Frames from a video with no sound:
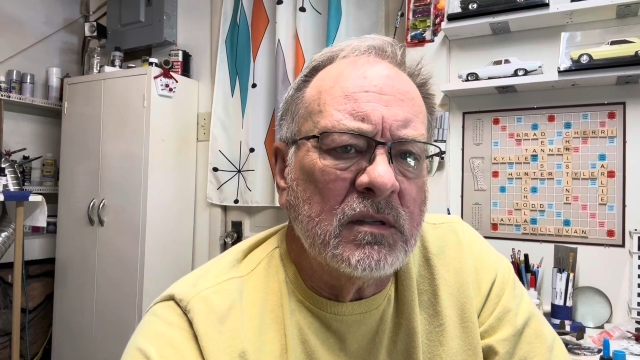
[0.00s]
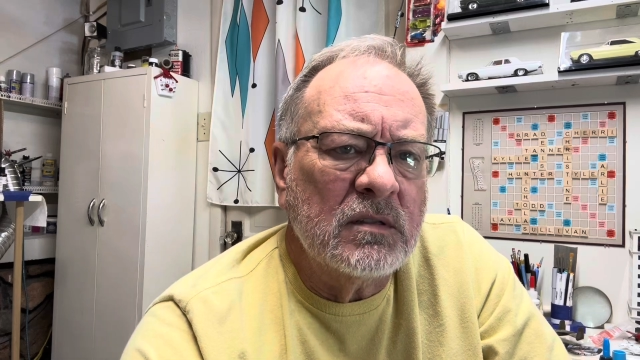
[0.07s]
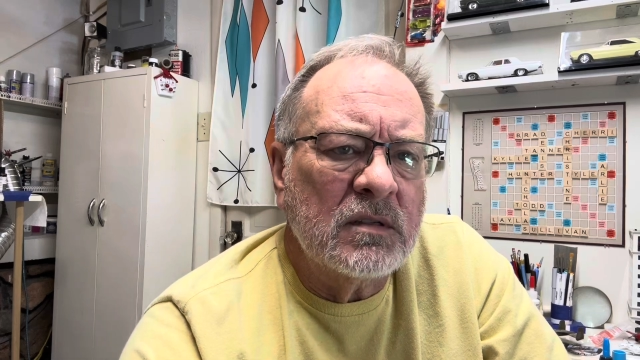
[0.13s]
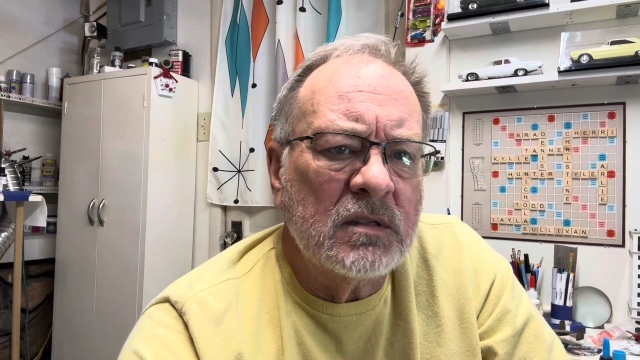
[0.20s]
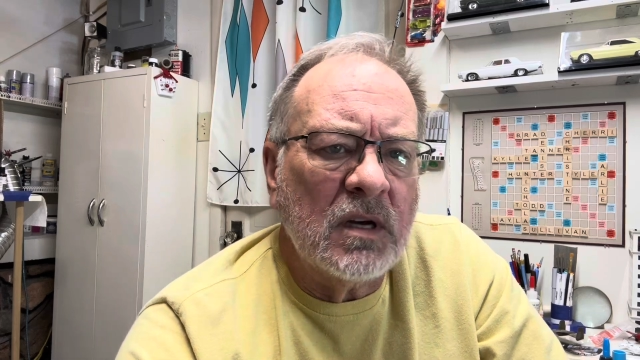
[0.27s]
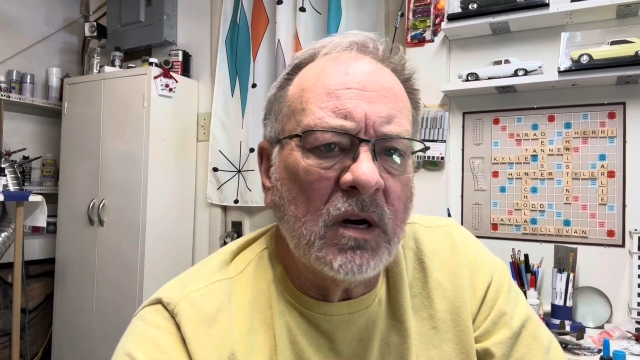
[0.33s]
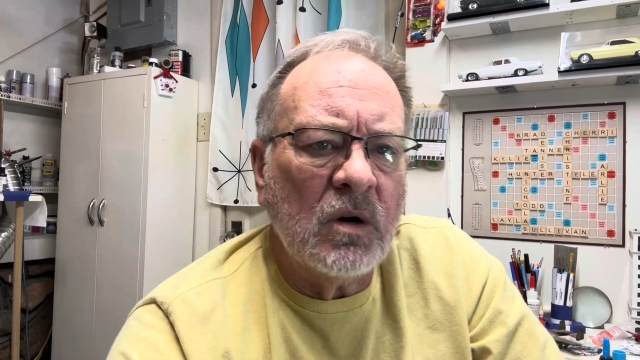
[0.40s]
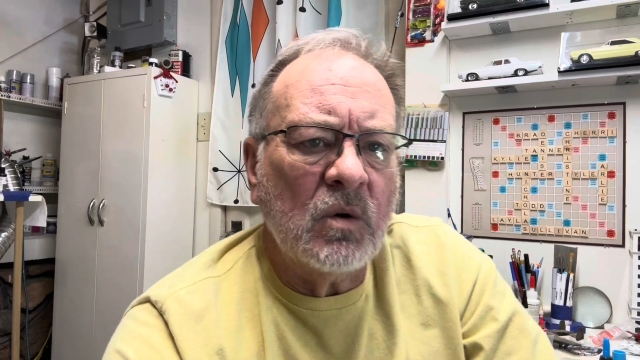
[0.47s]

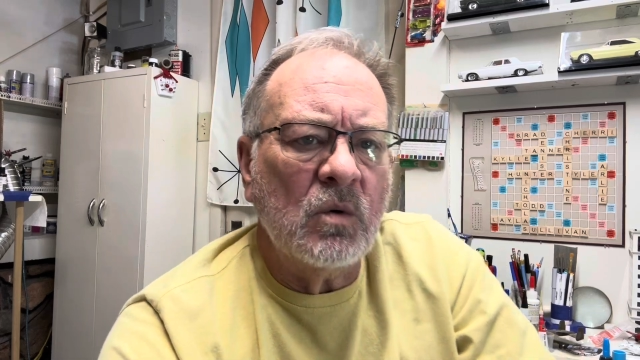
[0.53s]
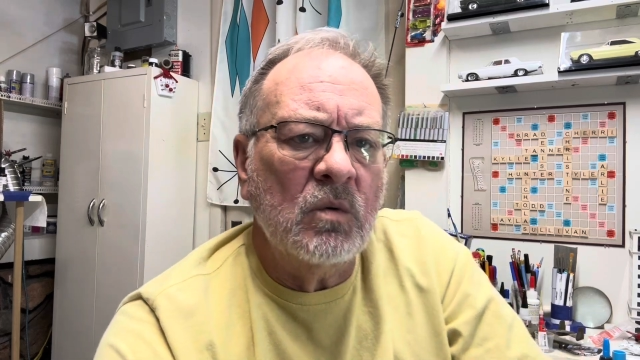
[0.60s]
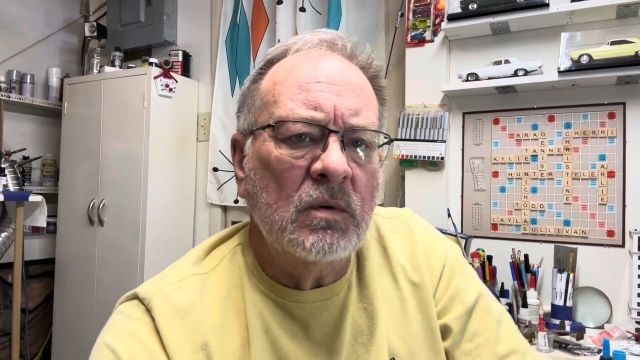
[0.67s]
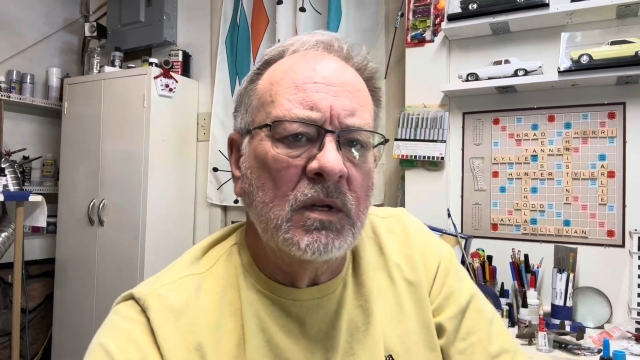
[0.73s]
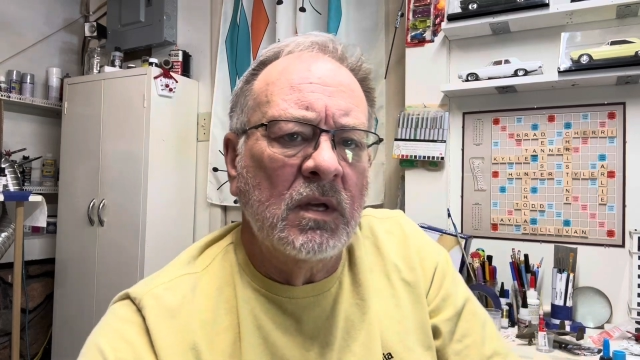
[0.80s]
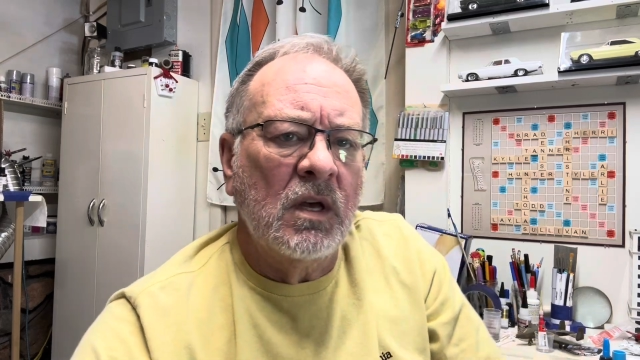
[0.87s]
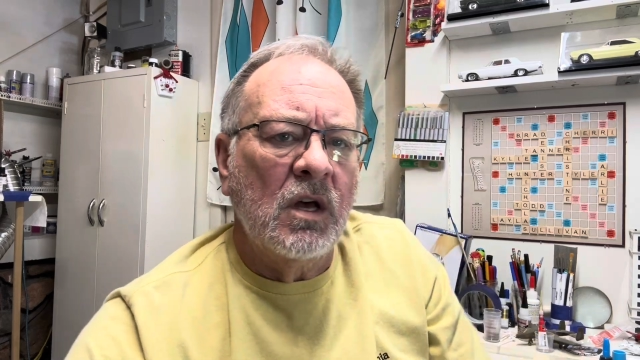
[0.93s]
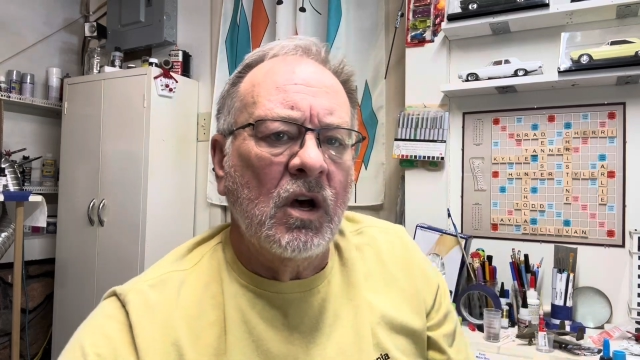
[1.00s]
So,
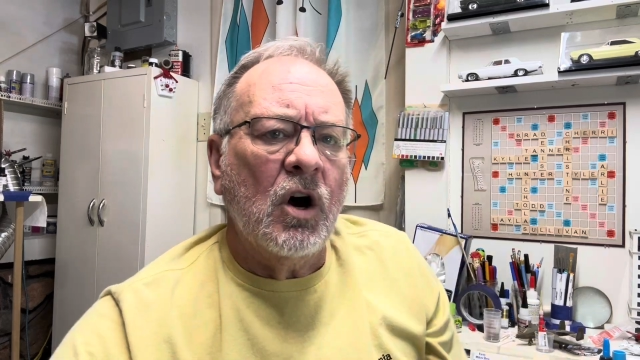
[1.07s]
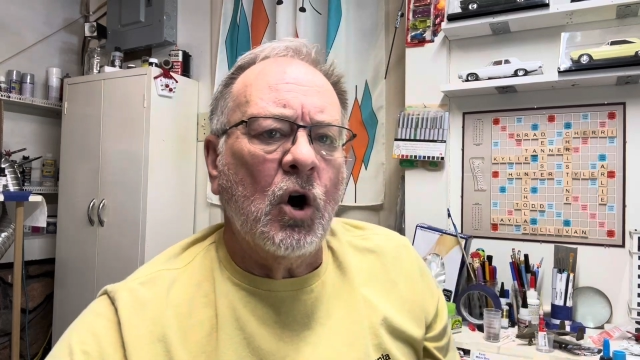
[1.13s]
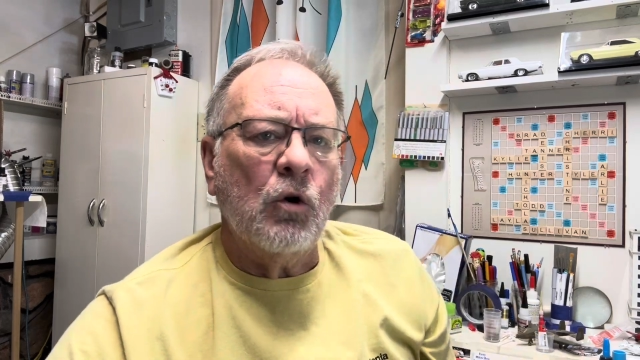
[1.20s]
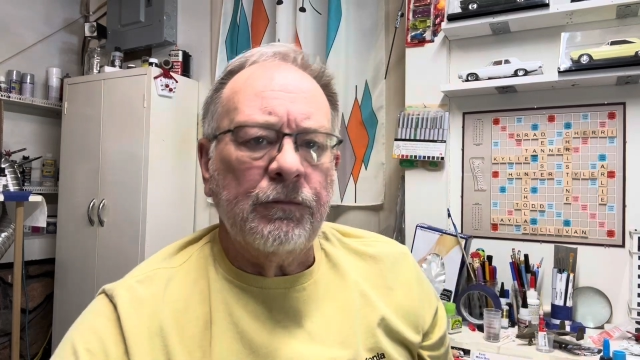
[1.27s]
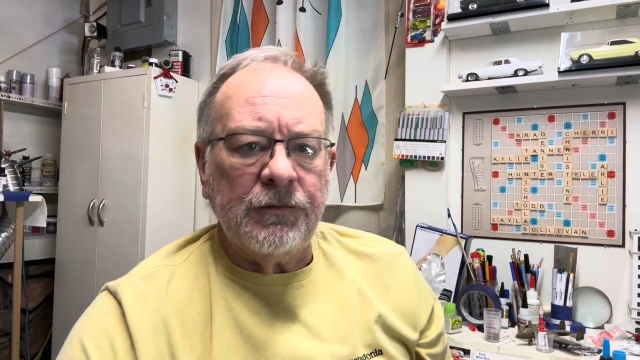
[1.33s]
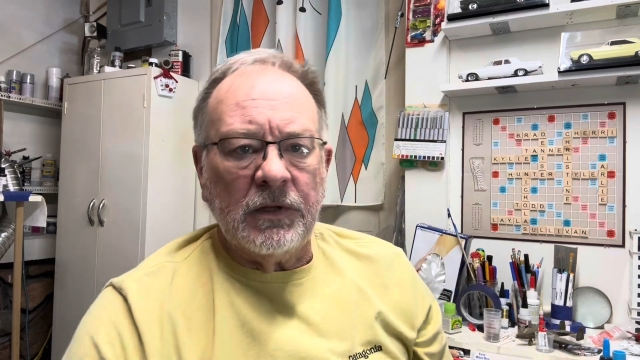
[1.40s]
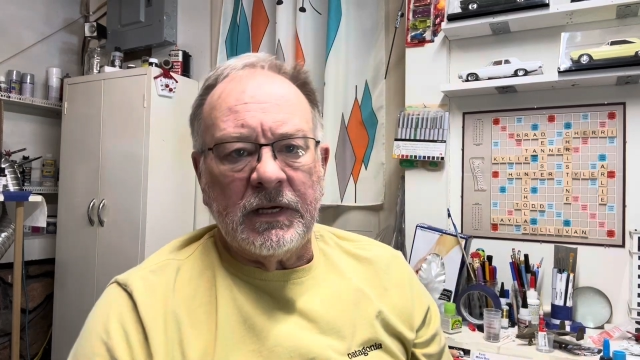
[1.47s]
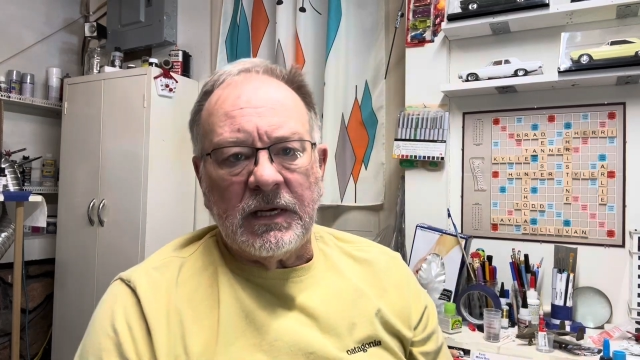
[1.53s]

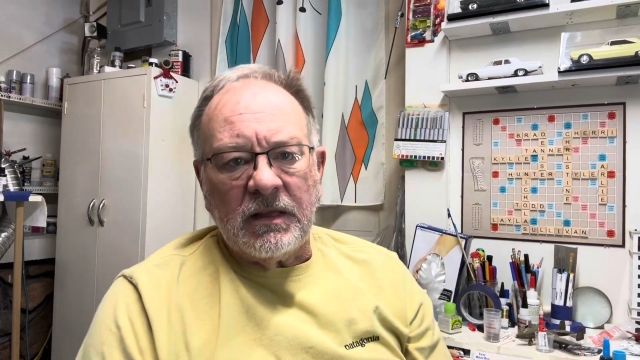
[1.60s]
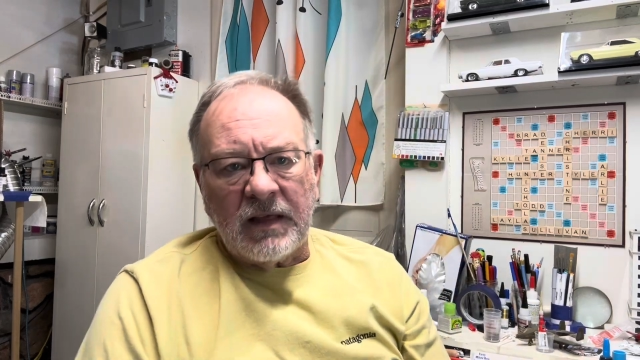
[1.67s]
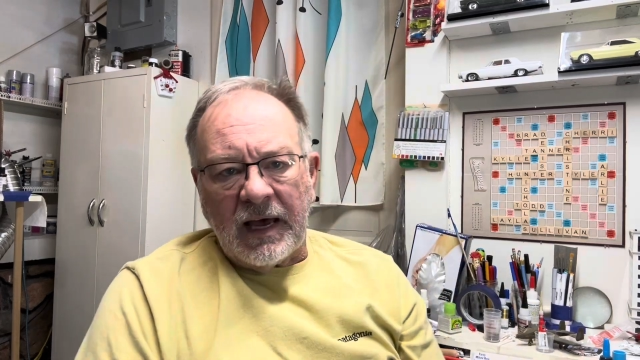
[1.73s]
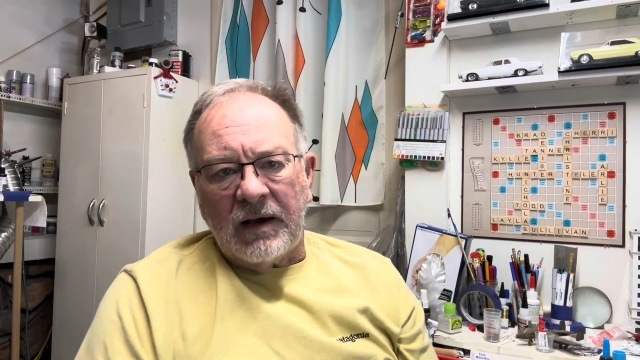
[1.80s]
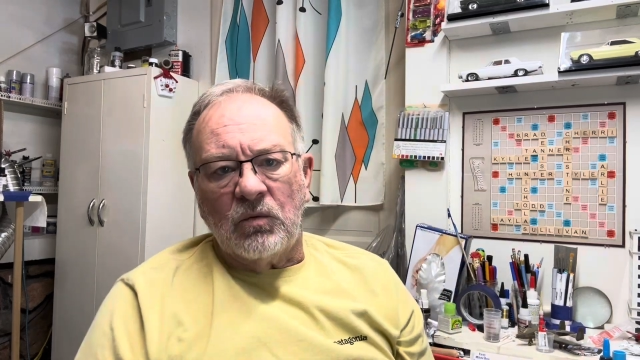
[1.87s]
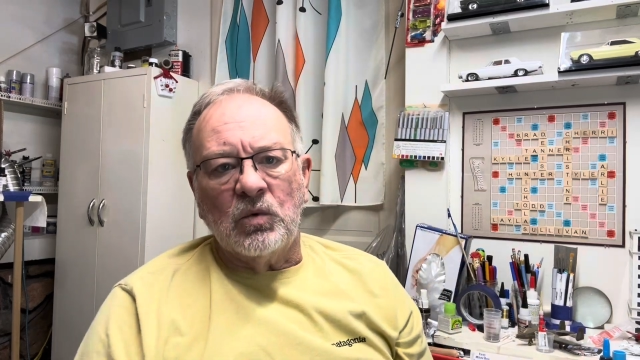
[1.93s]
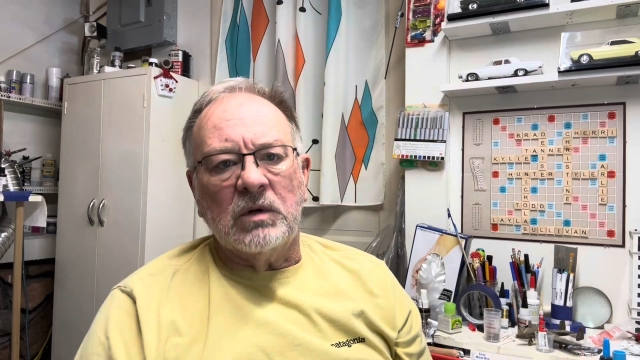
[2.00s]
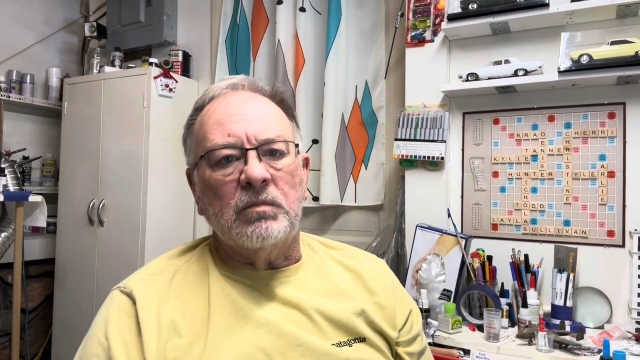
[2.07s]
hopefully
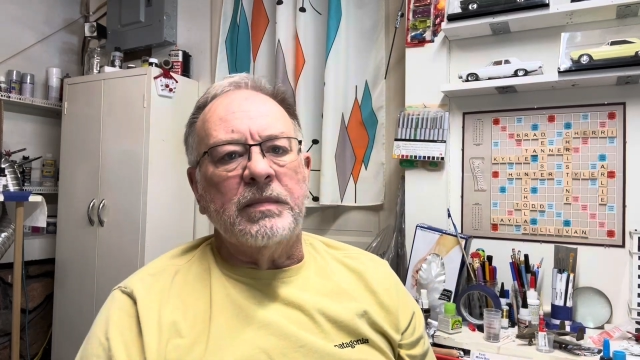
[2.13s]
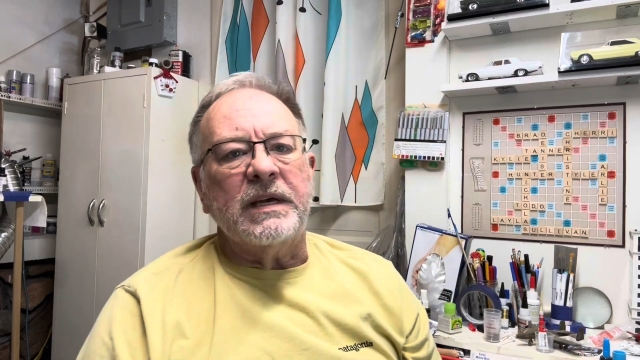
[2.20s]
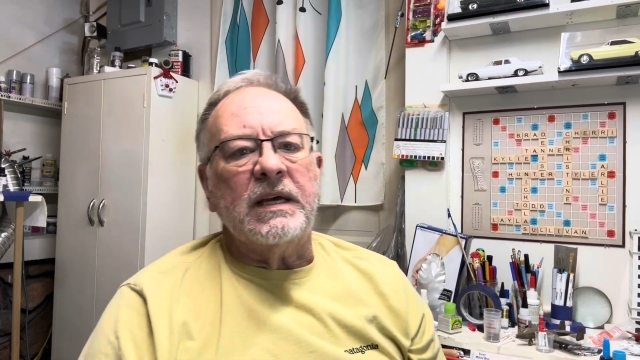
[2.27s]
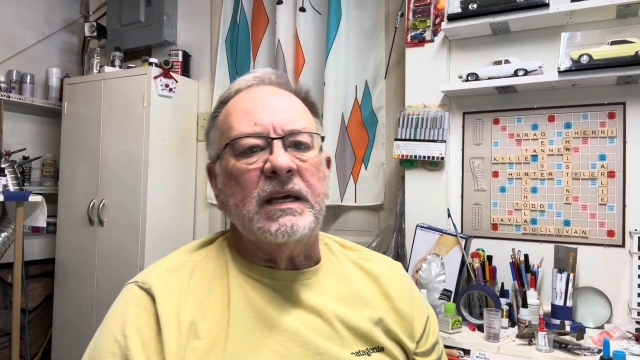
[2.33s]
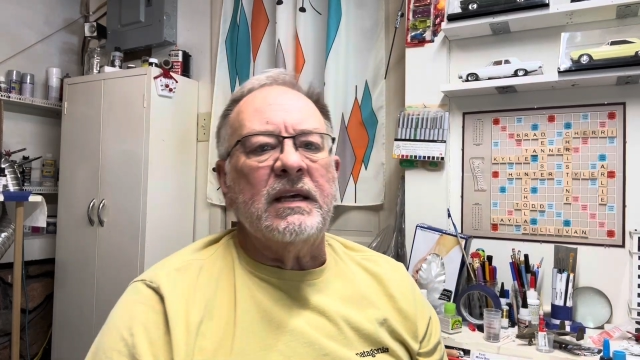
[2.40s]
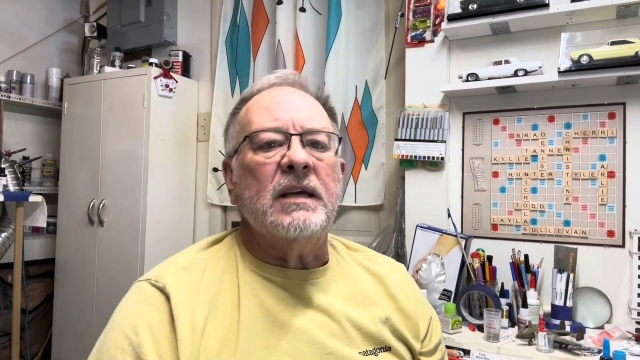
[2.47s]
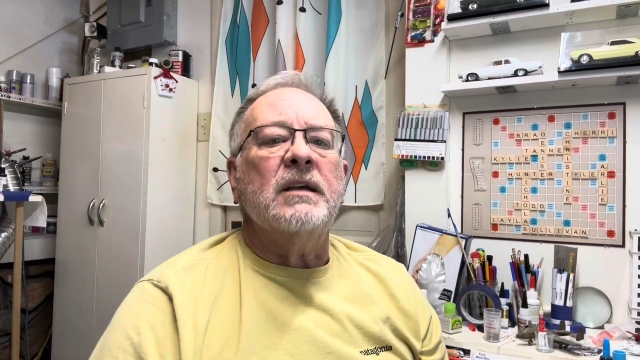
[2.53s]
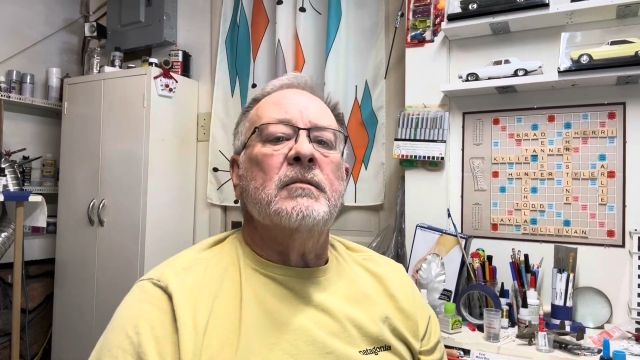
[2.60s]
that will
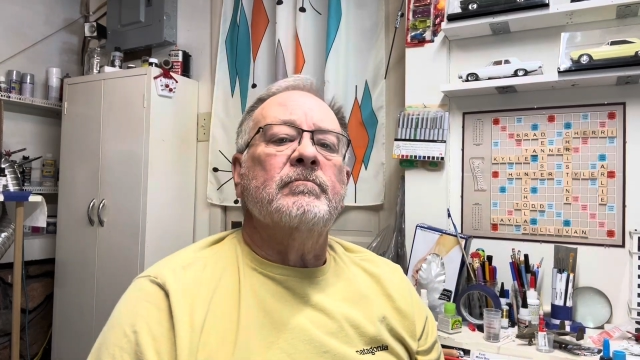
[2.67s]
be,